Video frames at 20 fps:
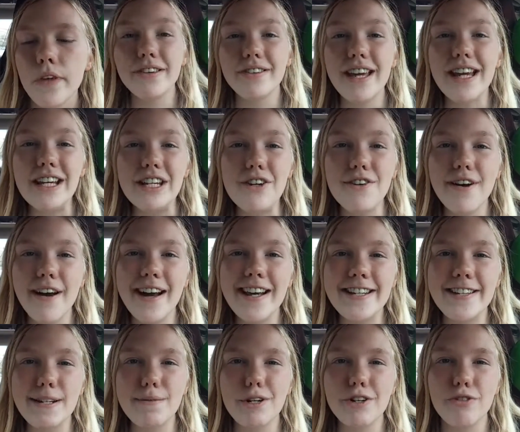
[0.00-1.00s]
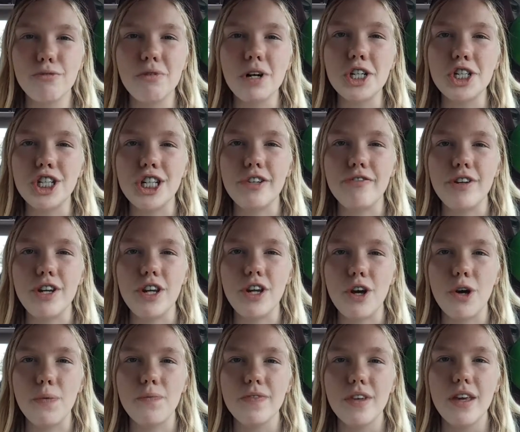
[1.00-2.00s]
But thank you guys so much for watching this
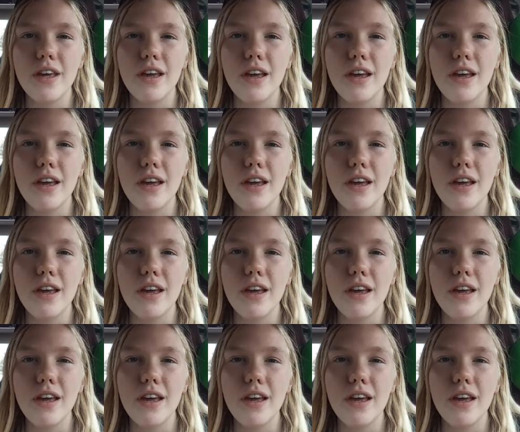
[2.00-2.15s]
video.